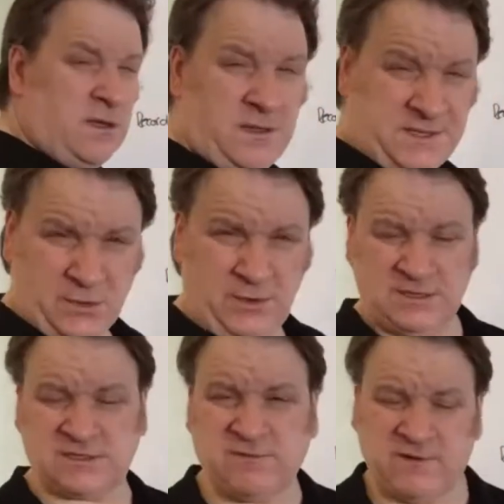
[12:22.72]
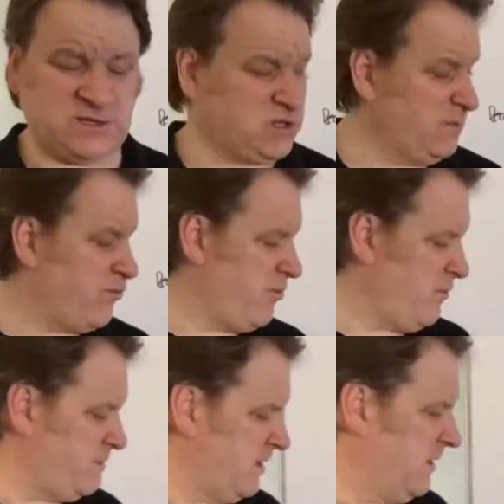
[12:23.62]
Are the toilets flushing
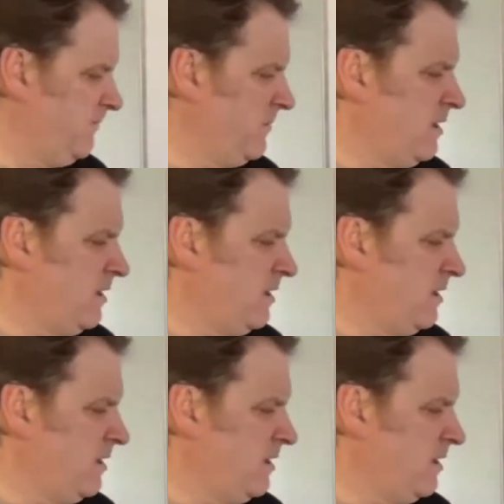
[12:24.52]
properly?